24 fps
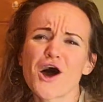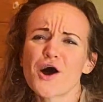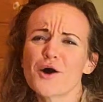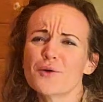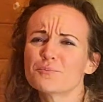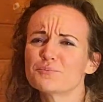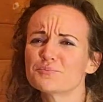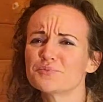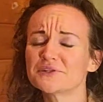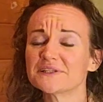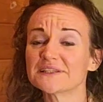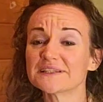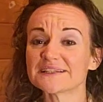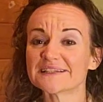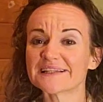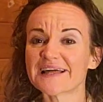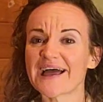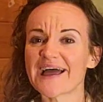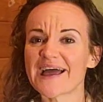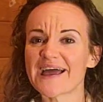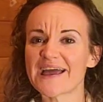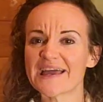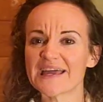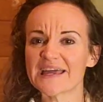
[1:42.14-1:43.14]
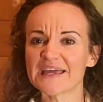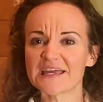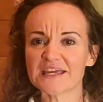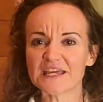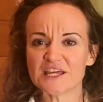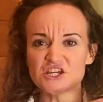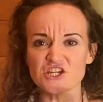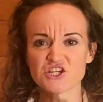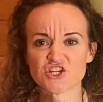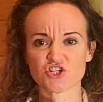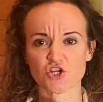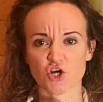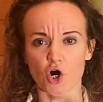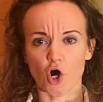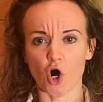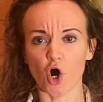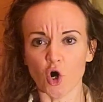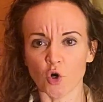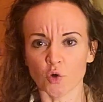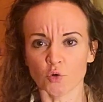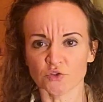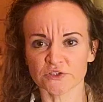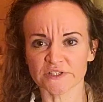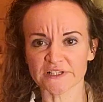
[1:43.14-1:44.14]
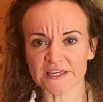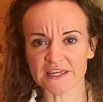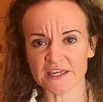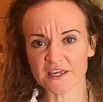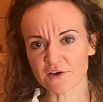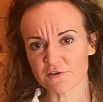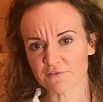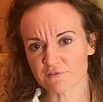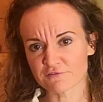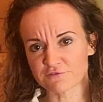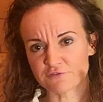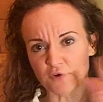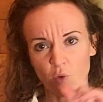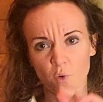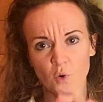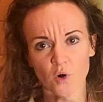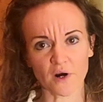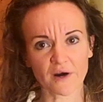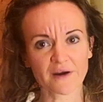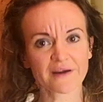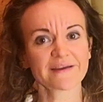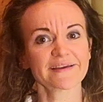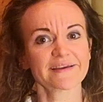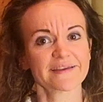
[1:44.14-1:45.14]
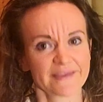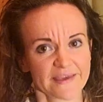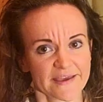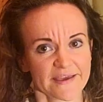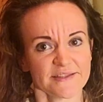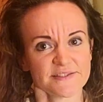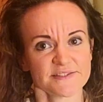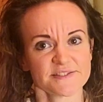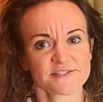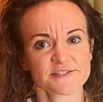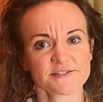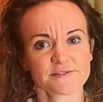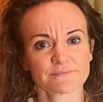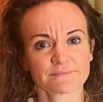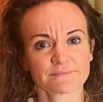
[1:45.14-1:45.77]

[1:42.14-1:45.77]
play is only for kids.